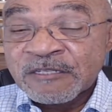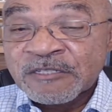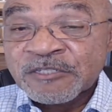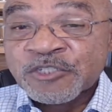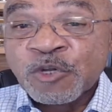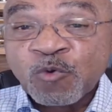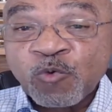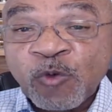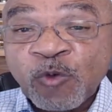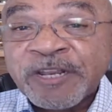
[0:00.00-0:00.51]

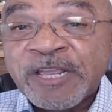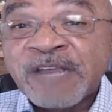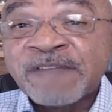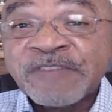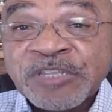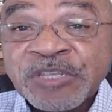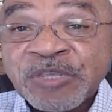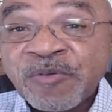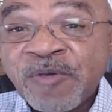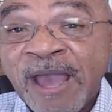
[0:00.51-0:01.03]
So,
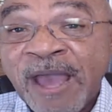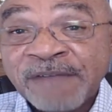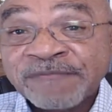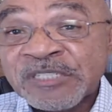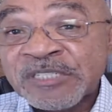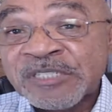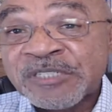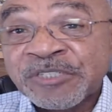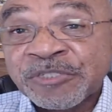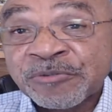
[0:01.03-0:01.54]
whatever you have
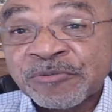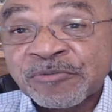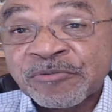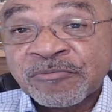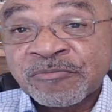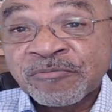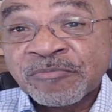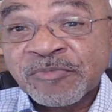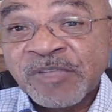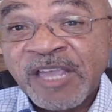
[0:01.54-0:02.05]
to do
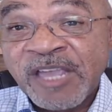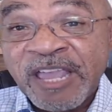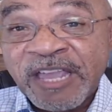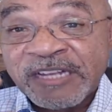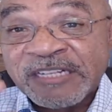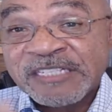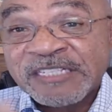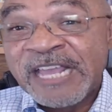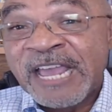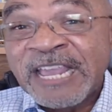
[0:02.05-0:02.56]

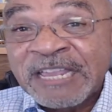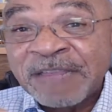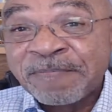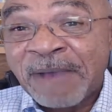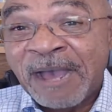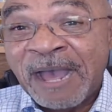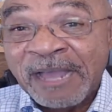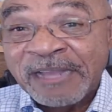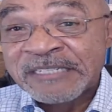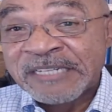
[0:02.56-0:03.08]
day
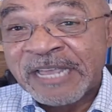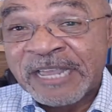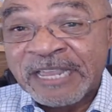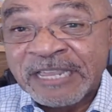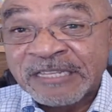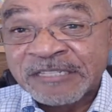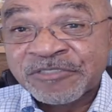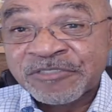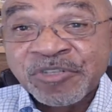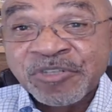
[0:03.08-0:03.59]
by
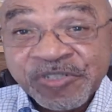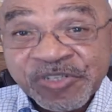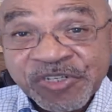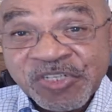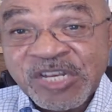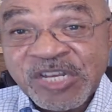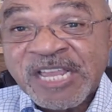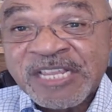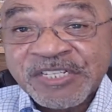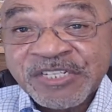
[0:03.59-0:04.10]
day to
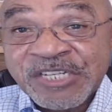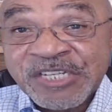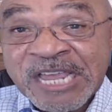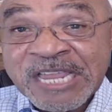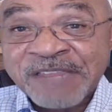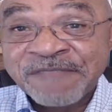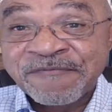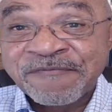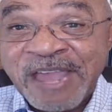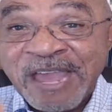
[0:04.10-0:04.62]
stay
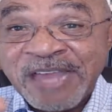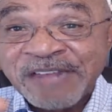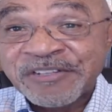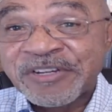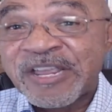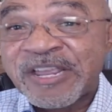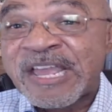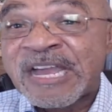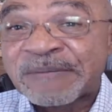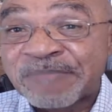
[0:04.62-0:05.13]
safe and
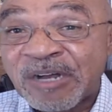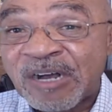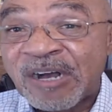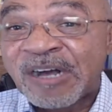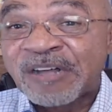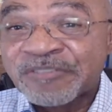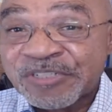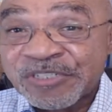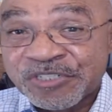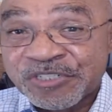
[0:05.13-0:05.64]
to help
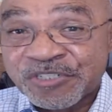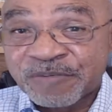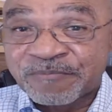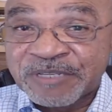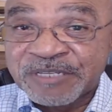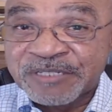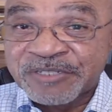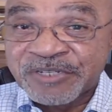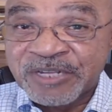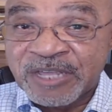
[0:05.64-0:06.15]
others to
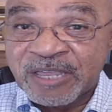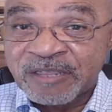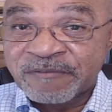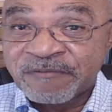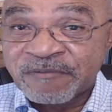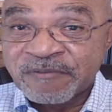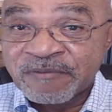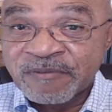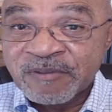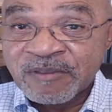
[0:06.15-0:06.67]
be safe,
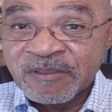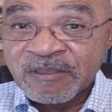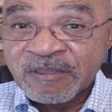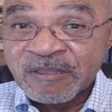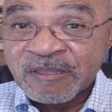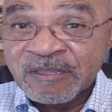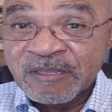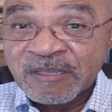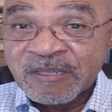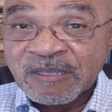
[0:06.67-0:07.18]

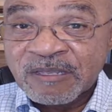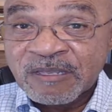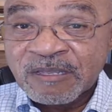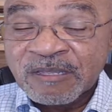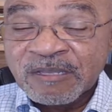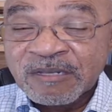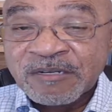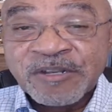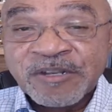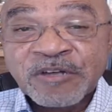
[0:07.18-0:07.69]

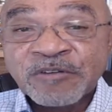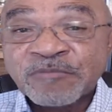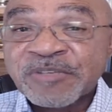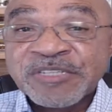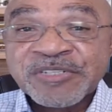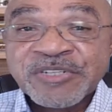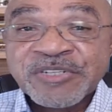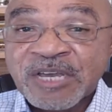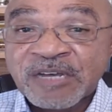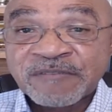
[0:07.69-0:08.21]
don't
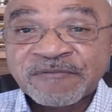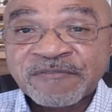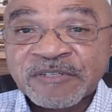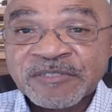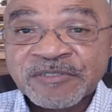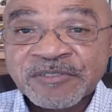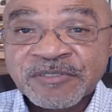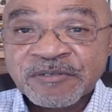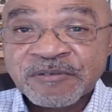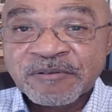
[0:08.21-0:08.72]
be
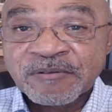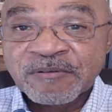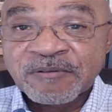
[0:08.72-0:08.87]
selfish.